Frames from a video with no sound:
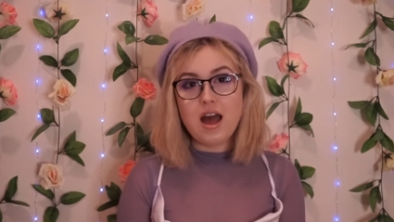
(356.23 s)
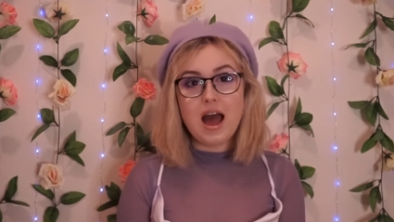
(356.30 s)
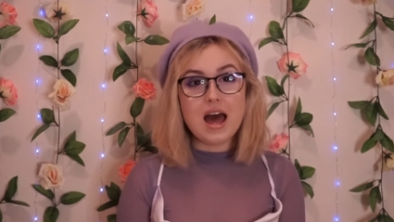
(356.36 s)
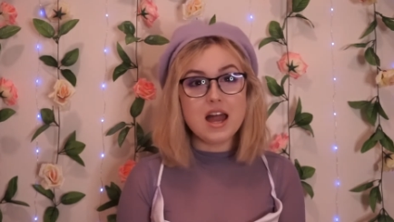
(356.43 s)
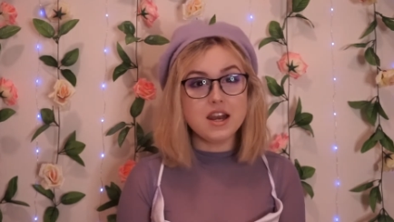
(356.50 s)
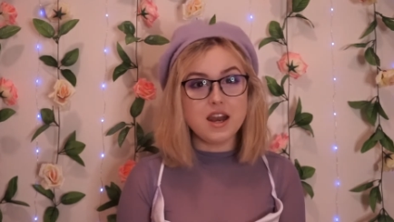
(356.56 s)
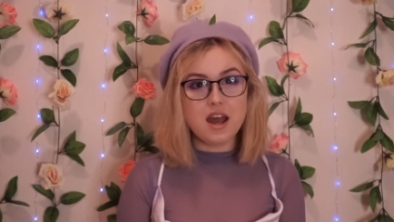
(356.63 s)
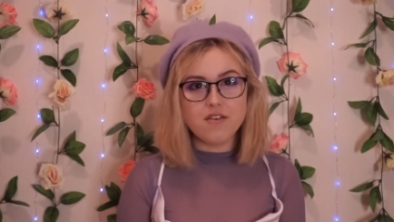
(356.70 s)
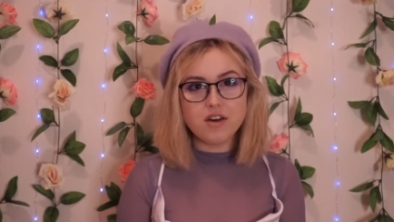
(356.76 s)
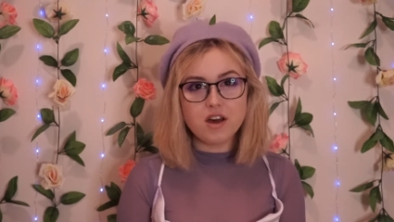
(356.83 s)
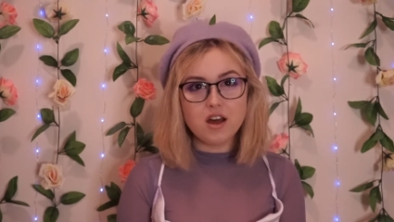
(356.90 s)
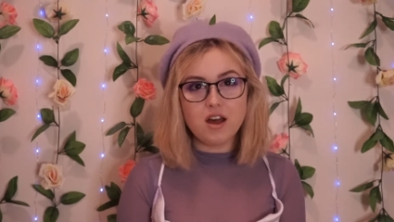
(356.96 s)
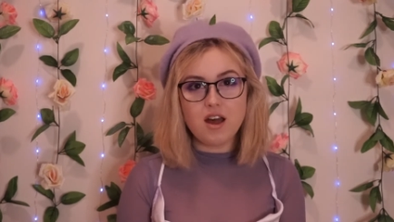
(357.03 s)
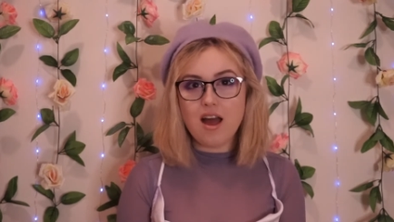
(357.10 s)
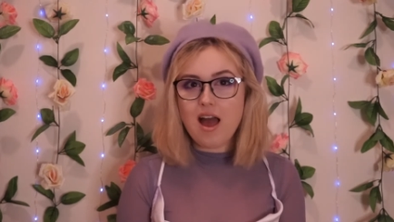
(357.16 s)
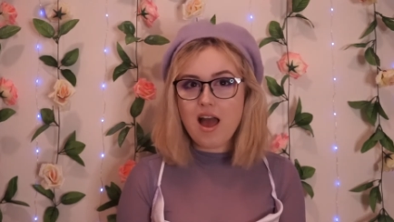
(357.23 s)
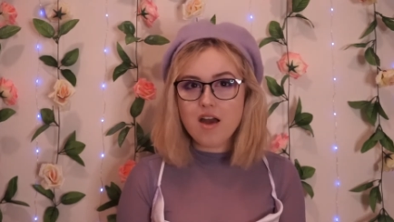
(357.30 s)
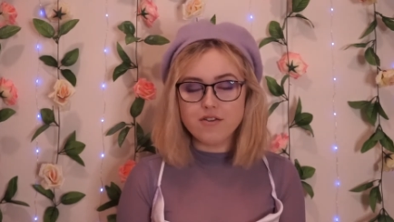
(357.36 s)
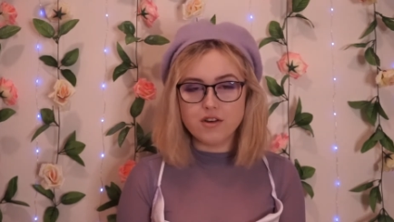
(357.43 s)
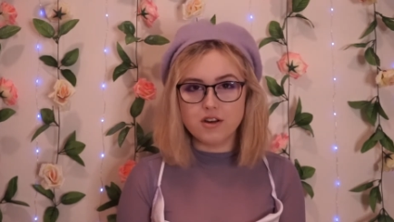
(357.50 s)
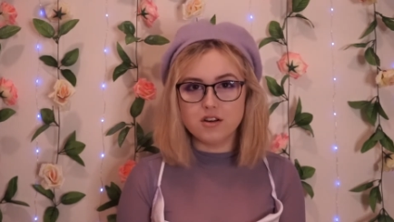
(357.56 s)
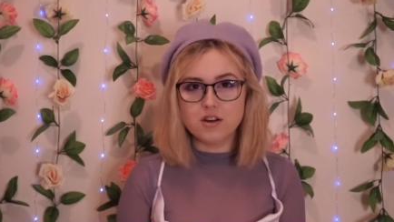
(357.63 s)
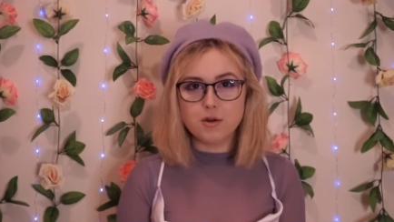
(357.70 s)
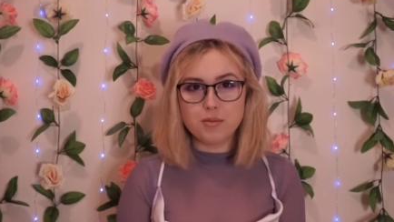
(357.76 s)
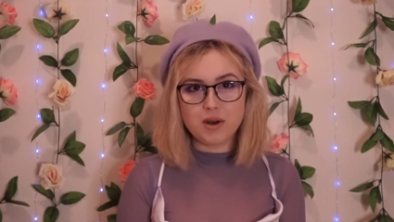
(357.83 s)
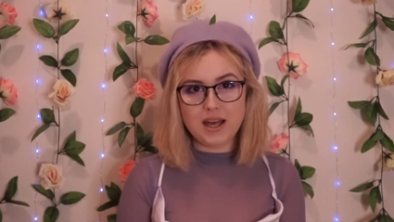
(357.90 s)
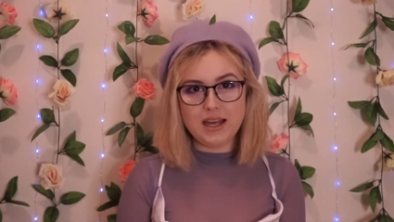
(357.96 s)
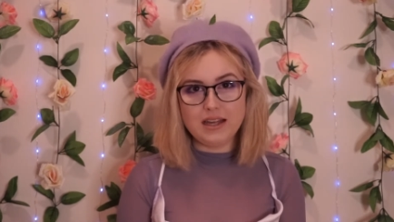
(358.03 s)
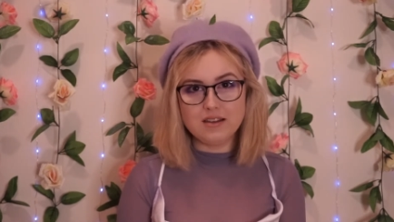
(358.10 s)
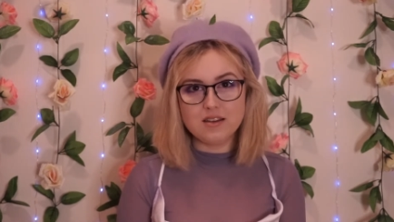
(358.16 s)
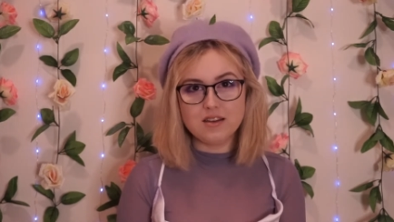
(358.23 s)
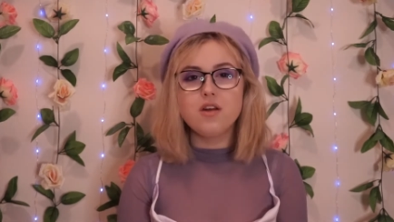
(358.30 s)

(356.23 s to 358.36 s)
and never, ever complained.